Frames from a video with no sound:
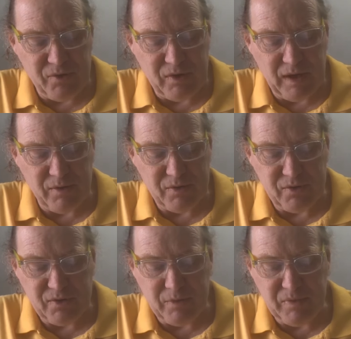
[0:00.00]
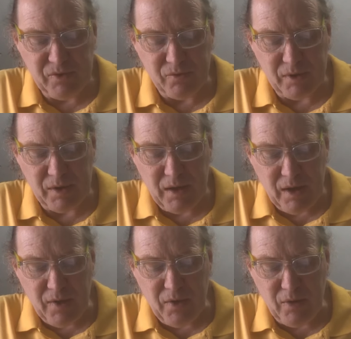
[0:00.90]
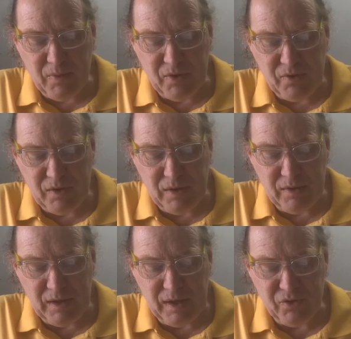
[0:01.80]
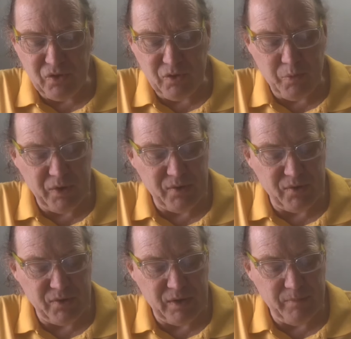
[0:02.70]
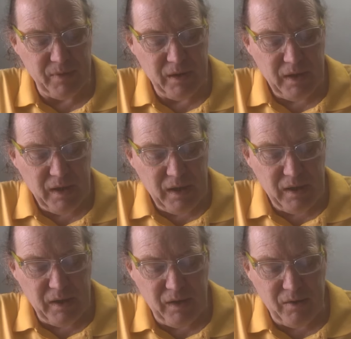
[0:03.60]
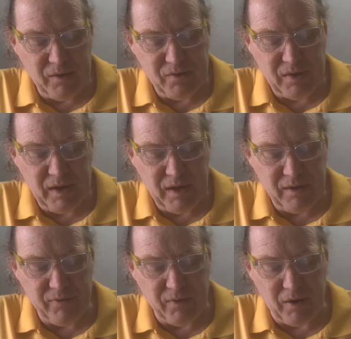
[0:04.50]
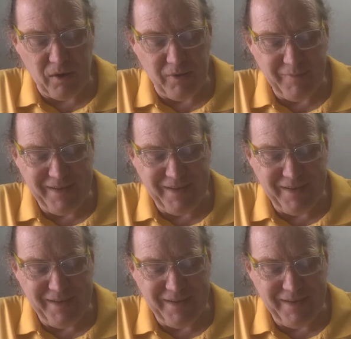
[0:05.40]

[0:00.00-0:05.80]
challenge is a mystery, though most indications point to some inherent genetic flaw.